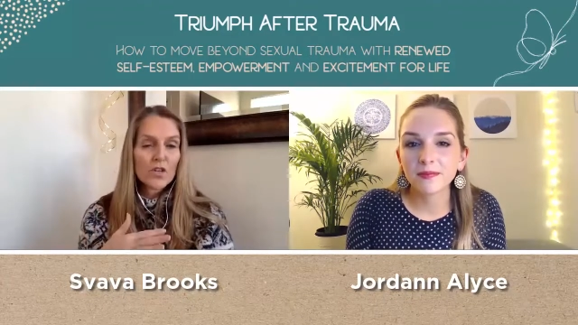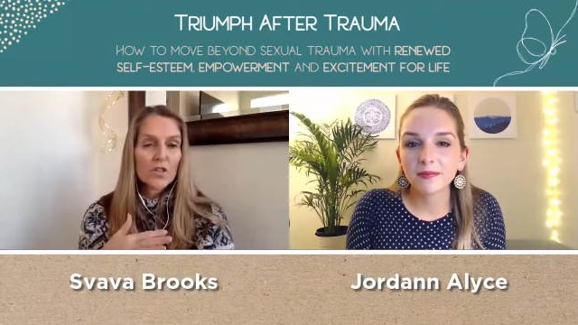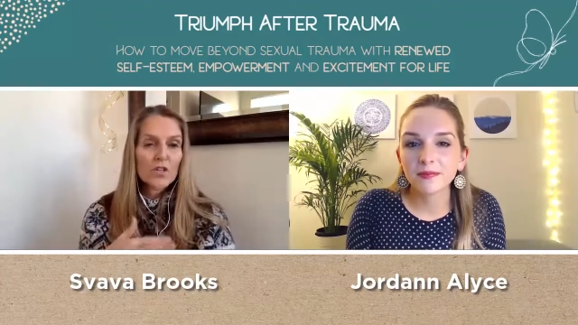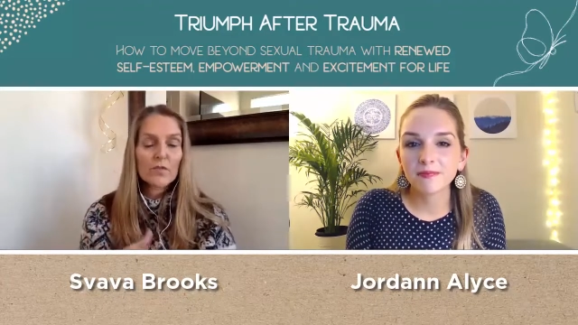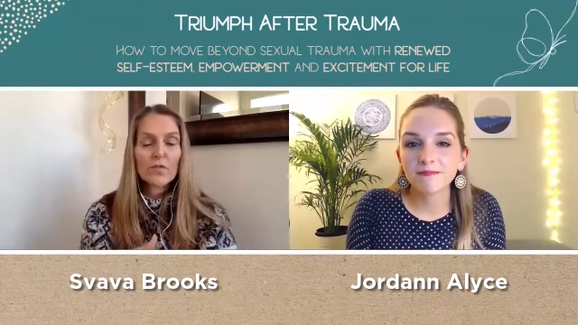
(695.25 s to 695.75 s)
Speaker 1: So
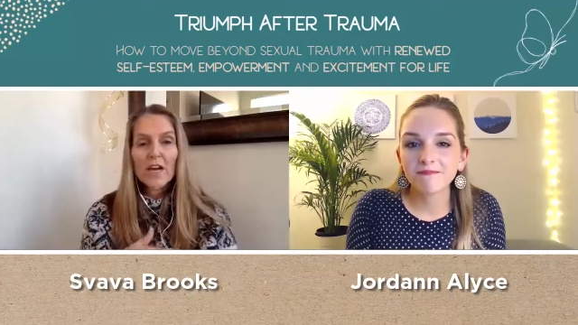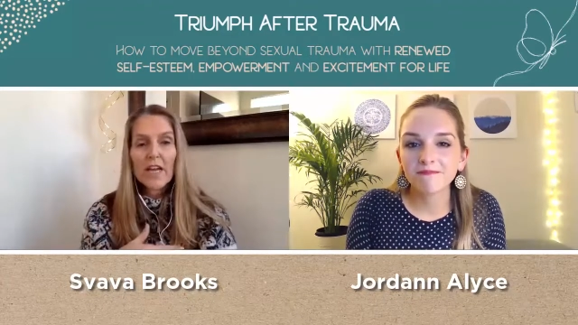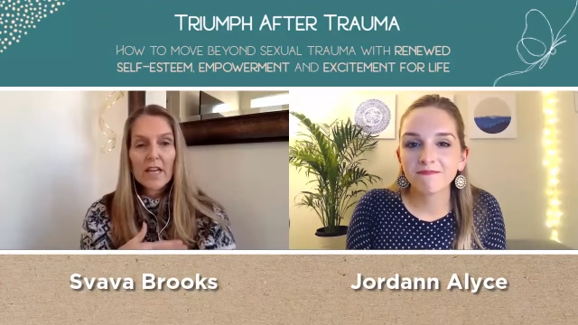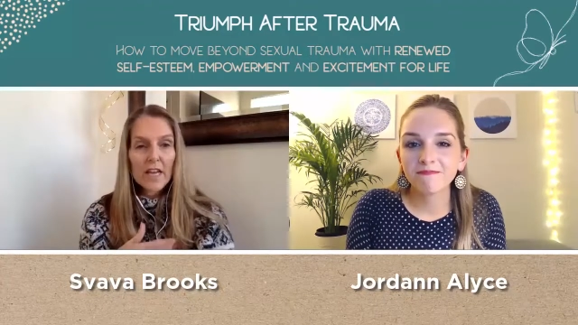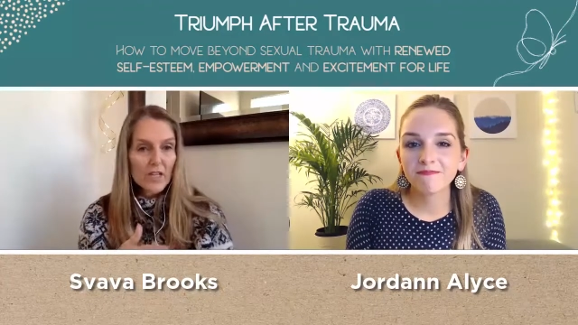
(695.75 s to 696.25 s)
for
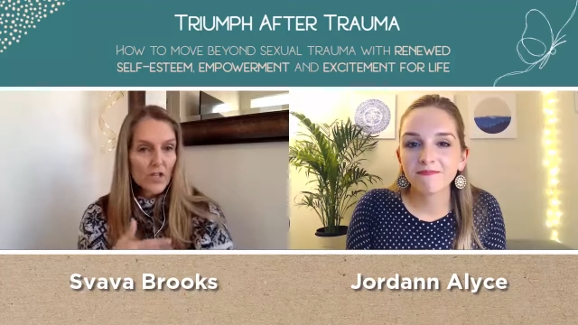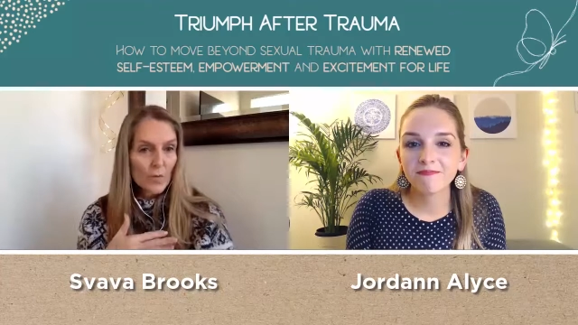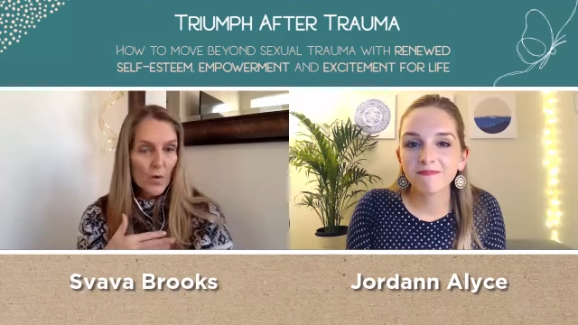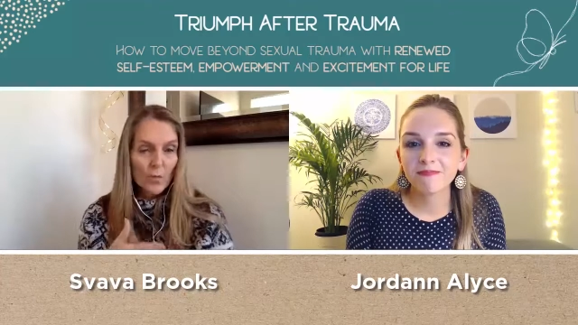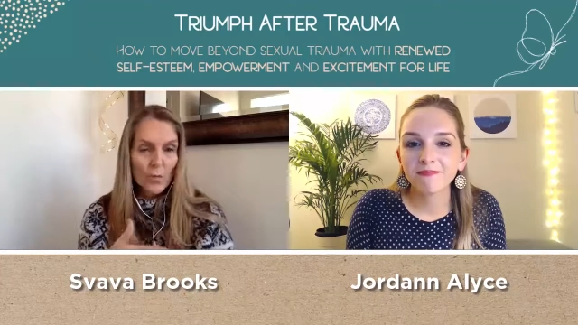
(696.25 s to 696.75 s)

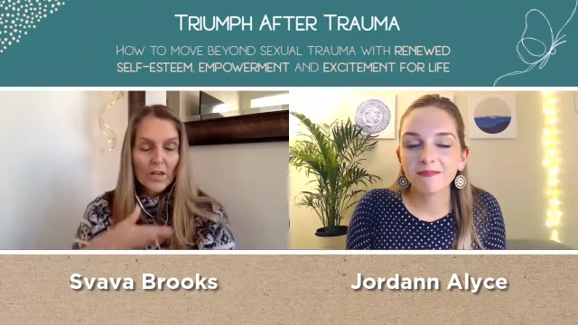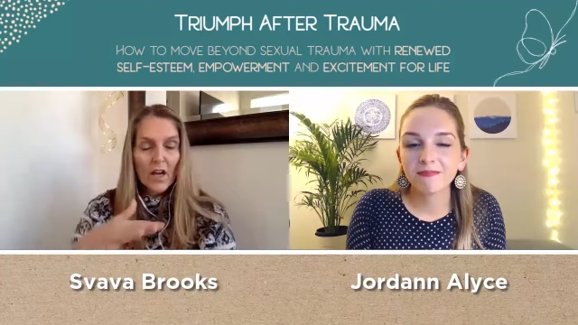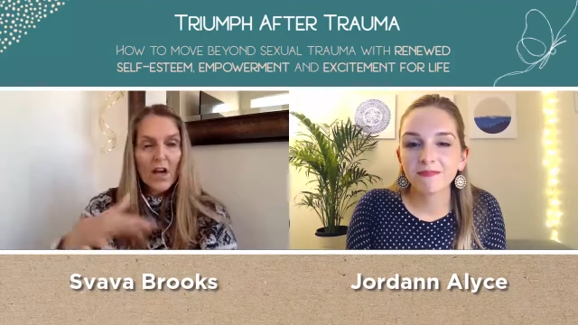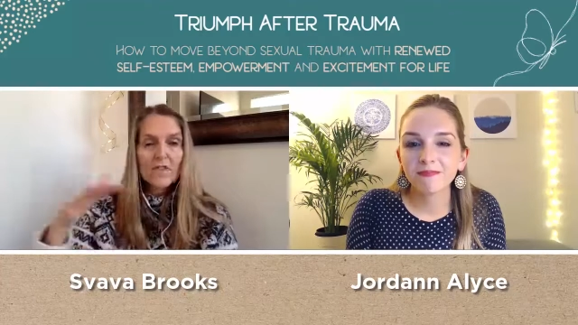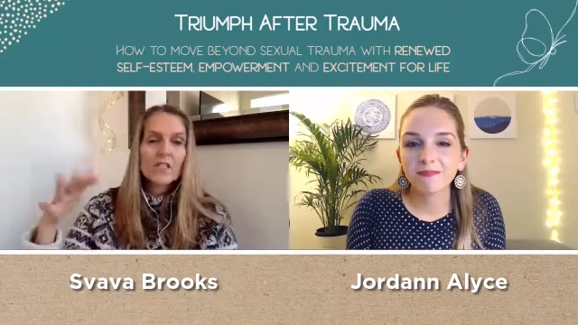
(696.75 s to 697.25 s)
age-appropriate
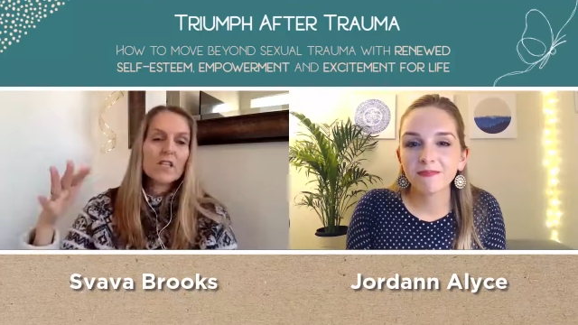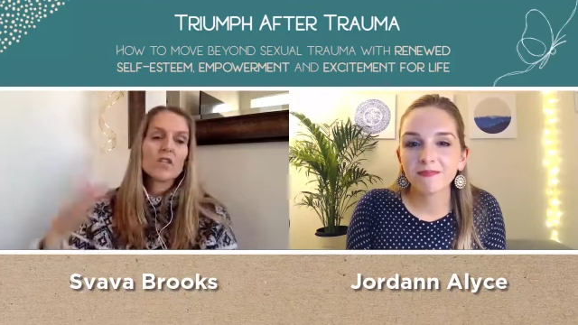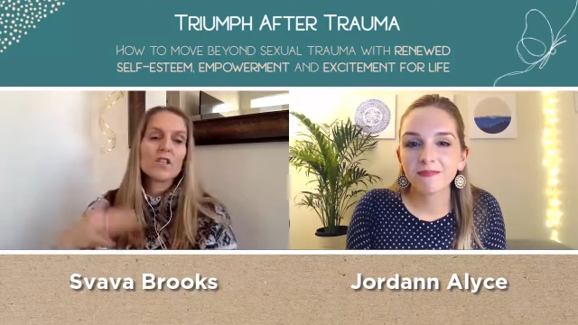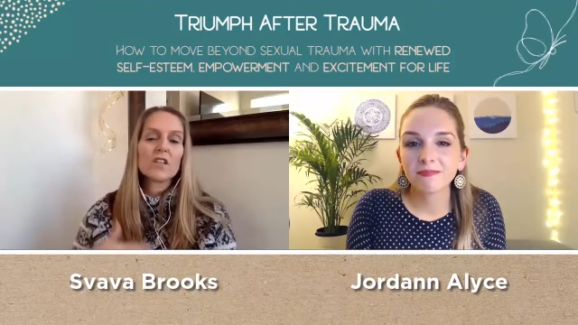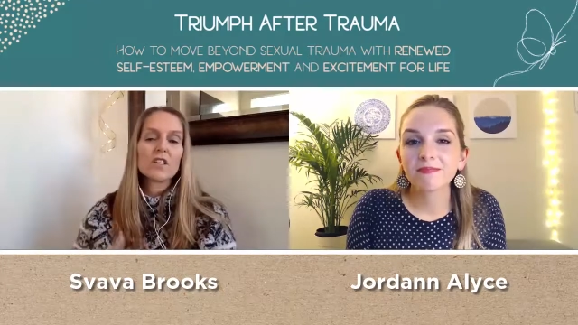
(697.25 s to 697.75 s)
conversation
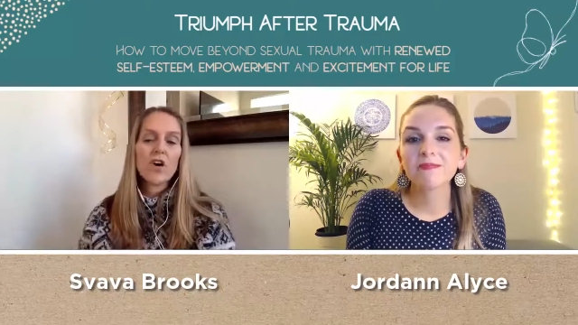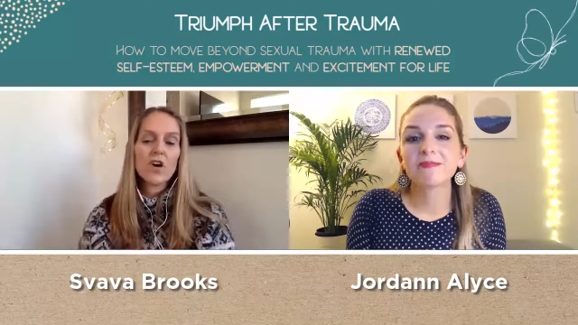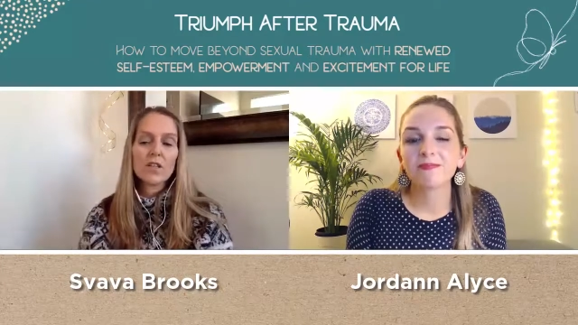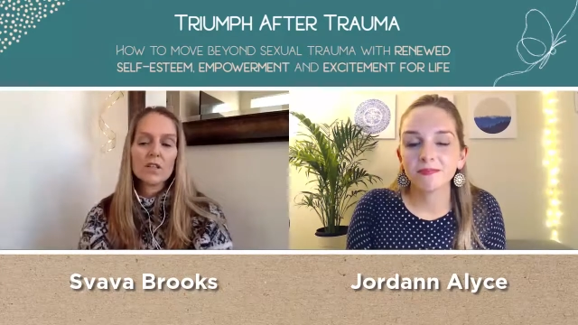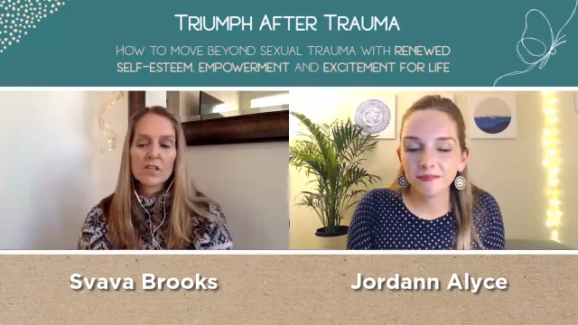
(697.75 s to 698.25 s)
at all
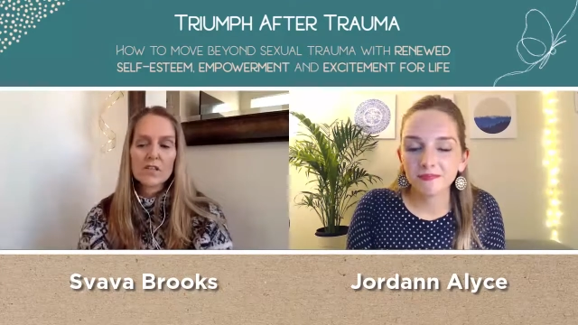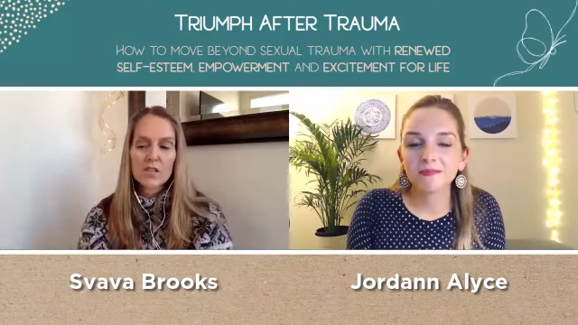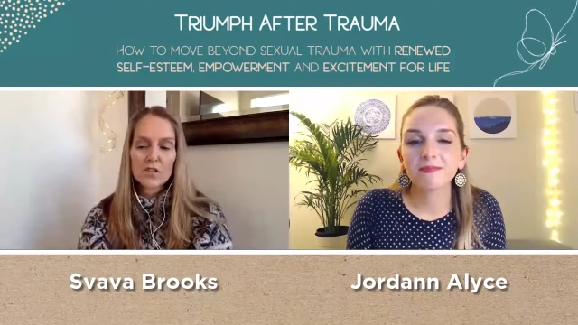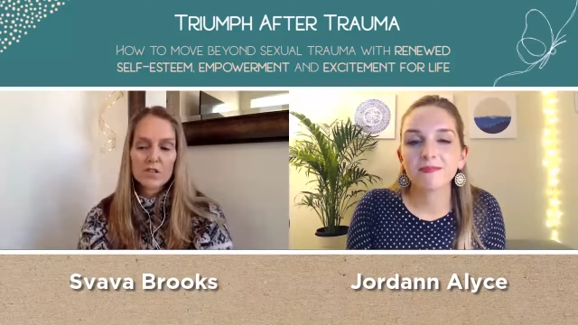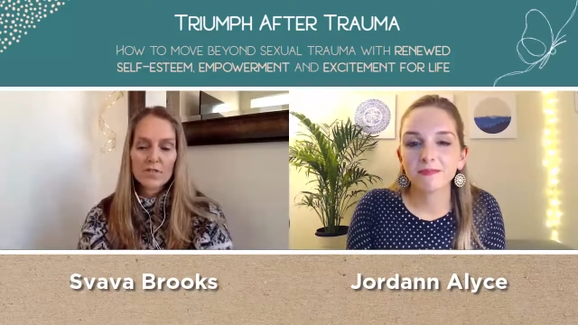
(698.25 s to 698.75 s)
stages
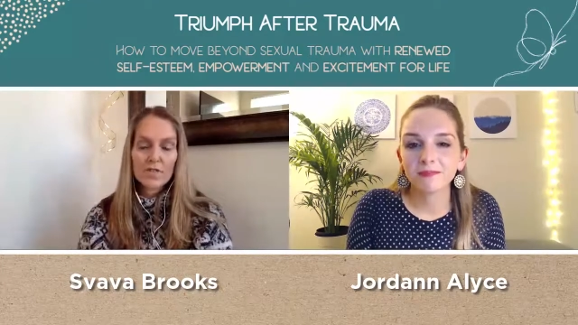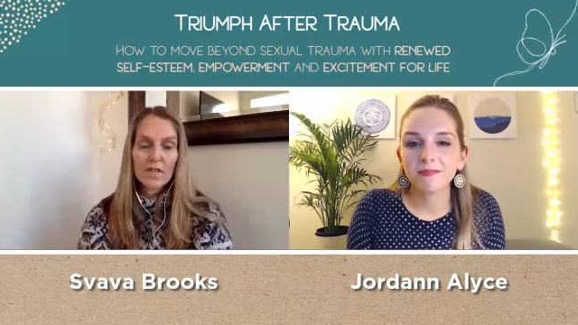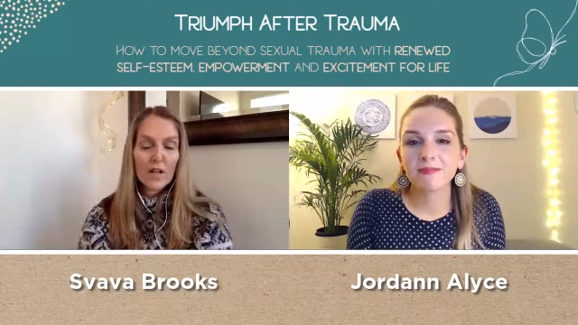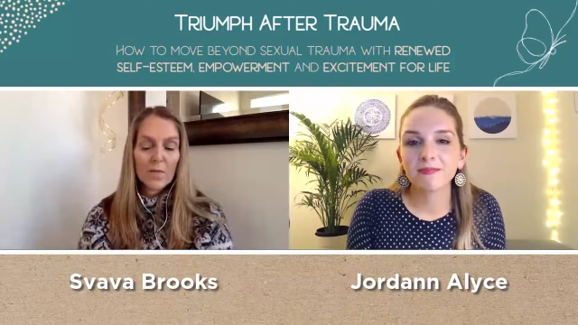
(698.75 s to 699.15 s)
of development,